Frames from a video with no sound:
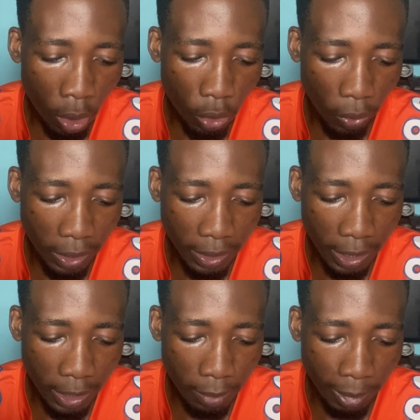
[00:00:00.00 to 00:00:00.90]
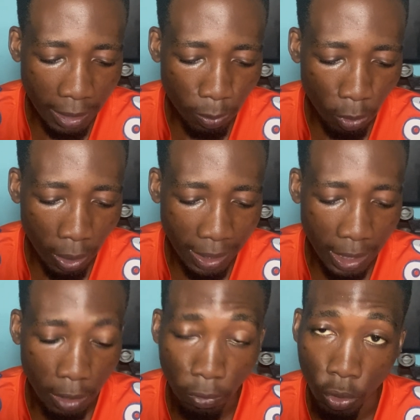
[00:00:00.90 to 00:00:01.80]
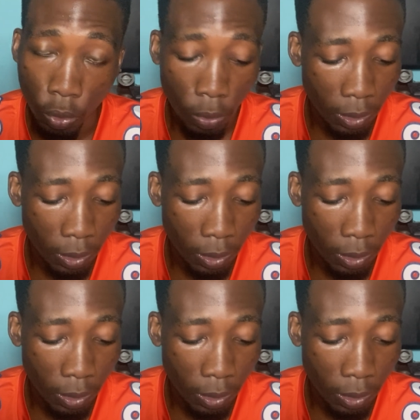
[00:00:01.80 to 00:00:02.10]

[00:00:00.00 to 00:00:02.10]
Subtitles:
your exchange mines more assets for you.